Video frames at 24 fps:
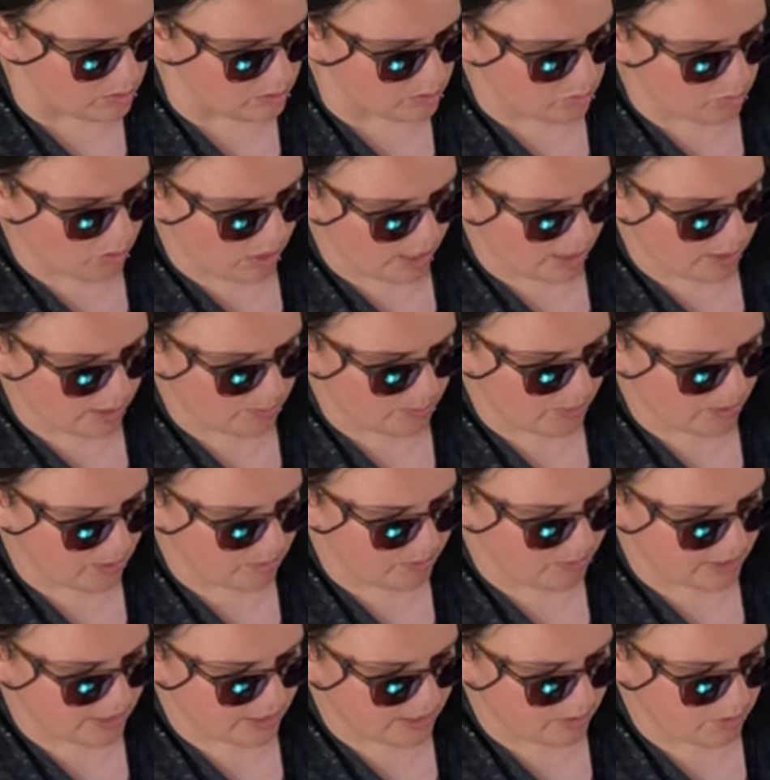the water
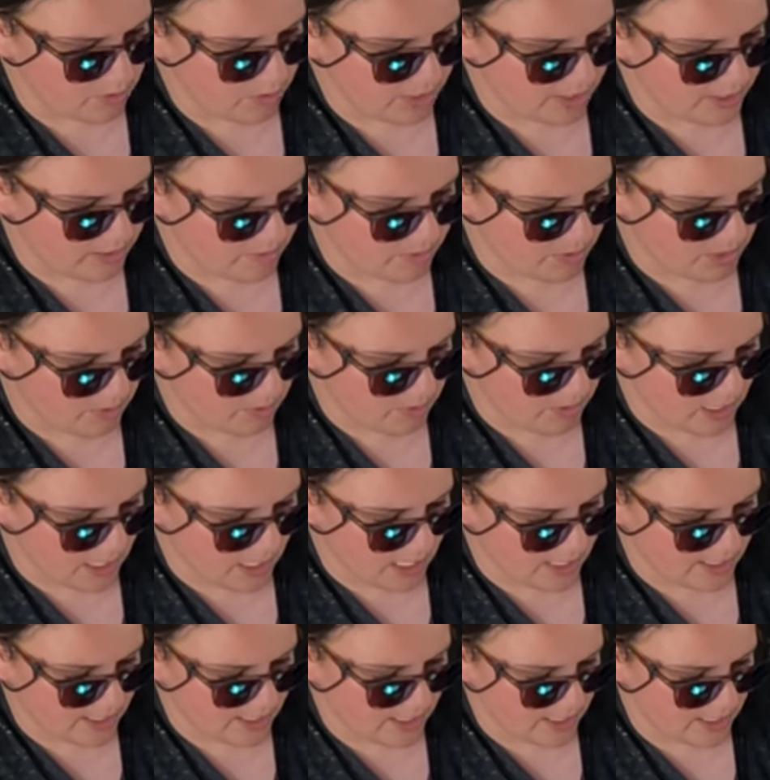pump is going to be
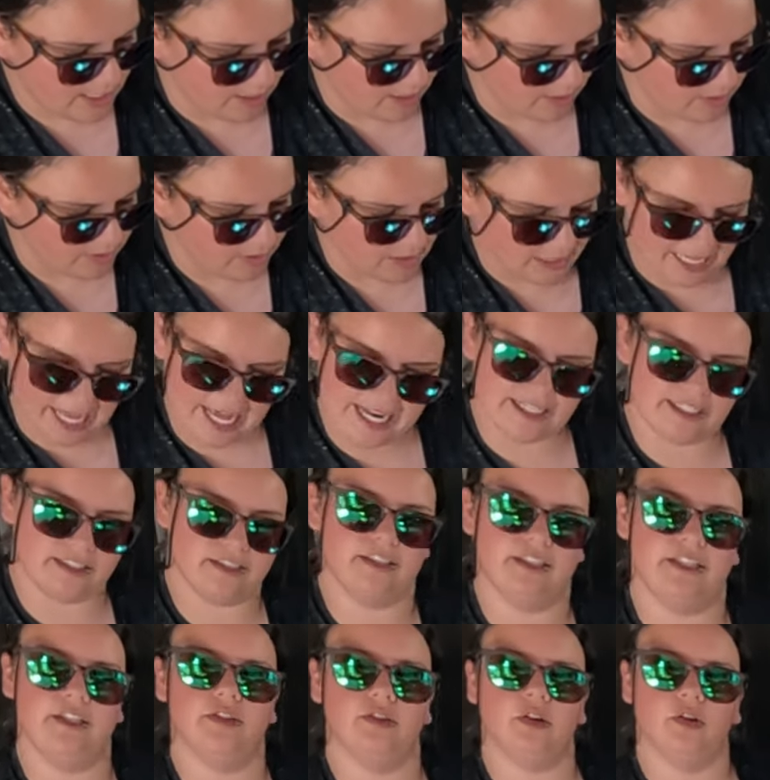beyond here. That
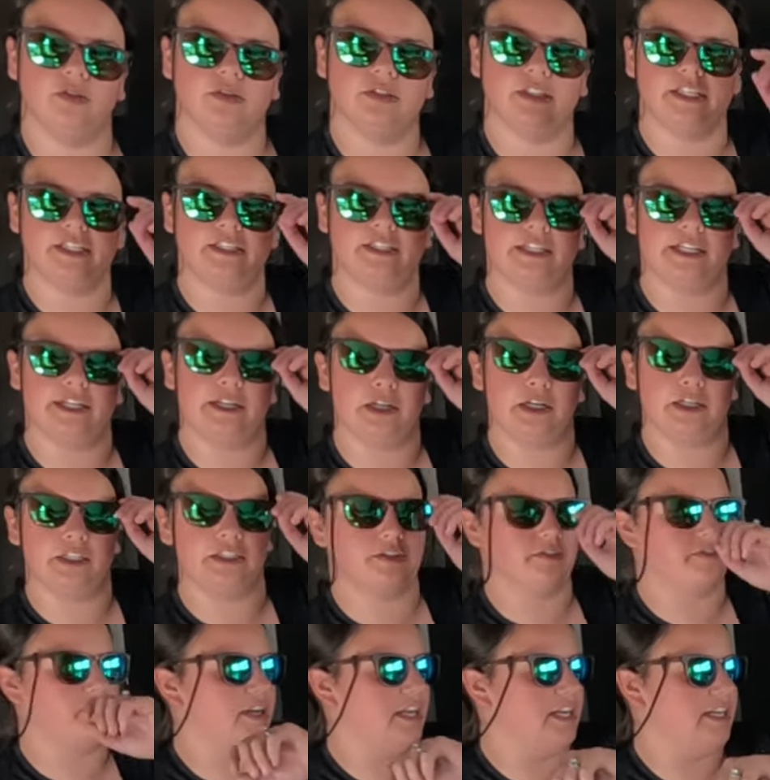is the only secret
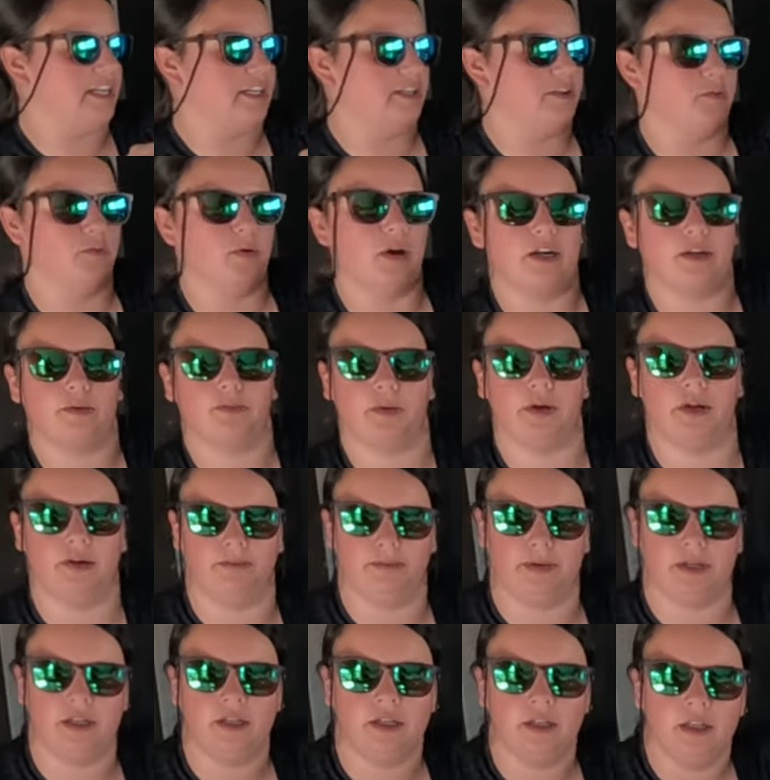to finding your water
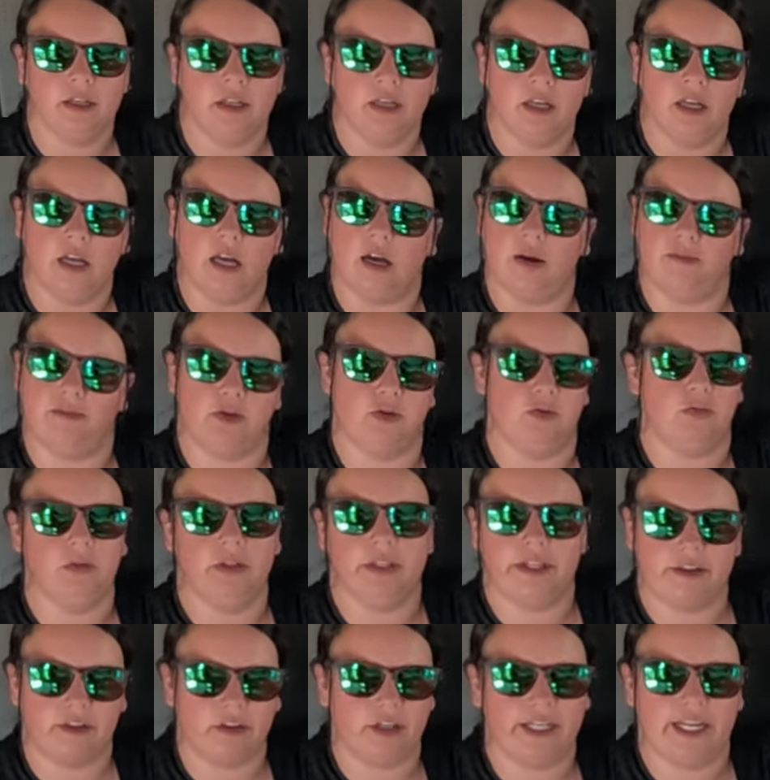pump. Um, you
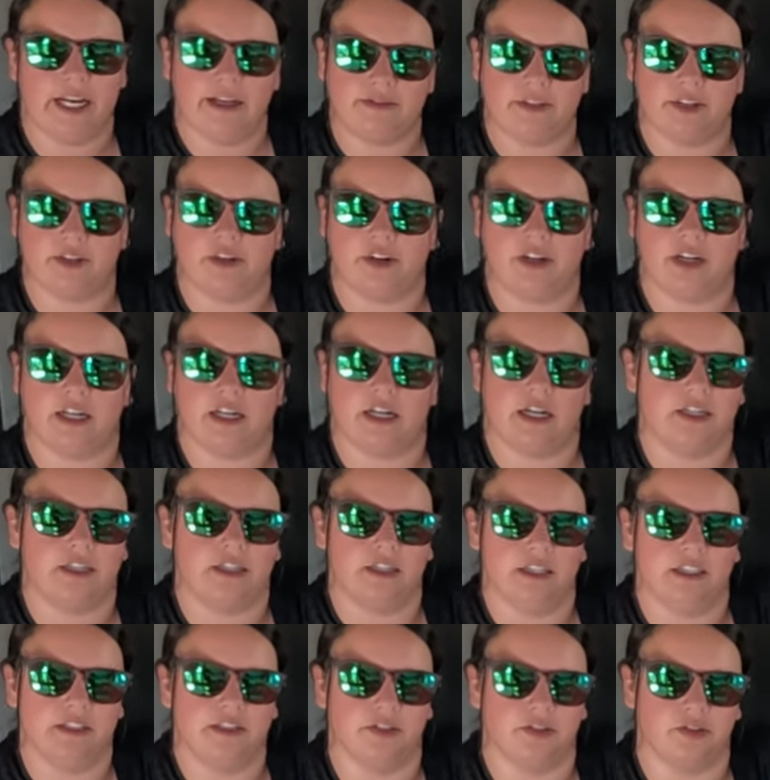literally have to turn it on
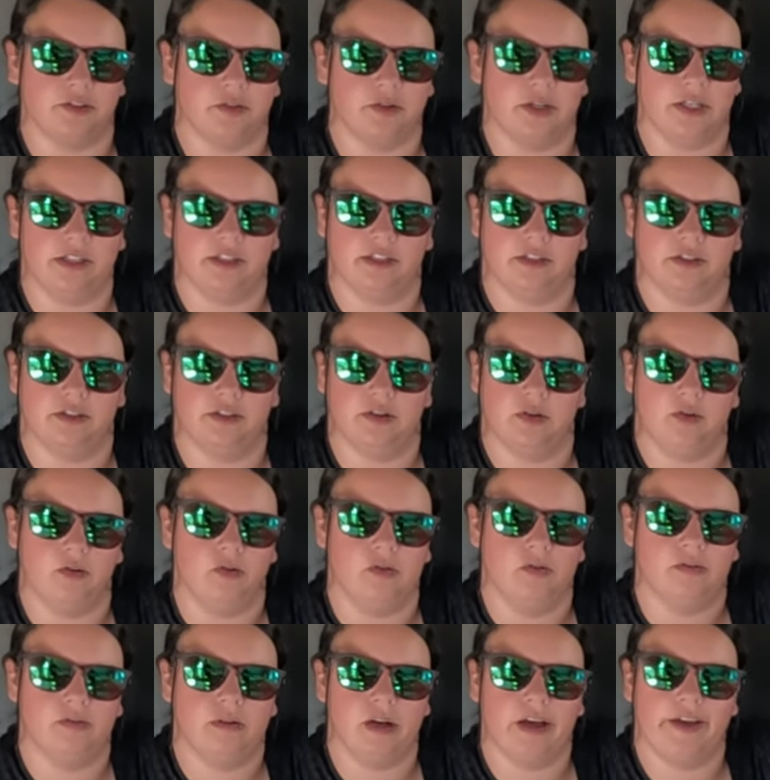and listen to it. There's
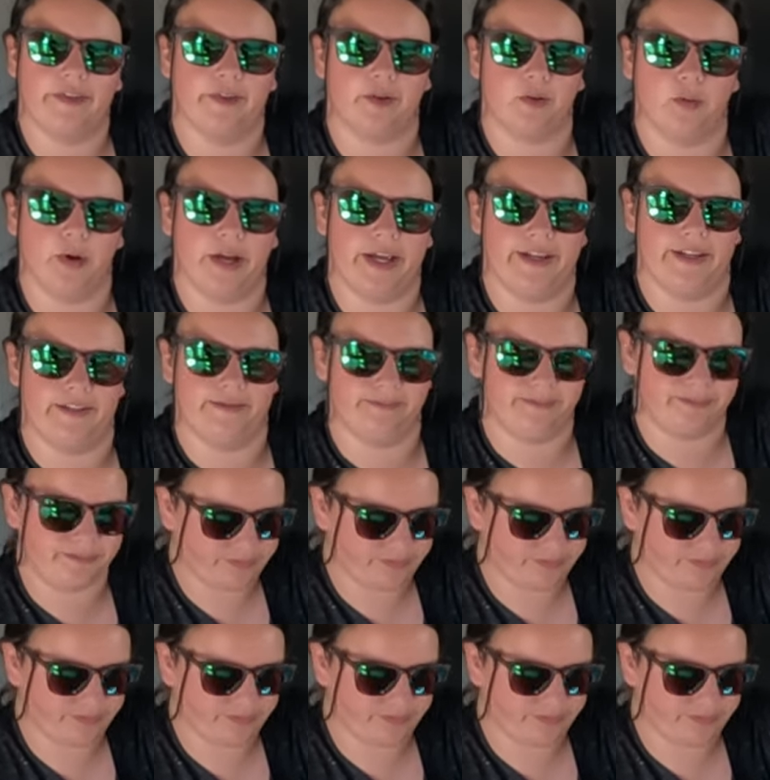no other way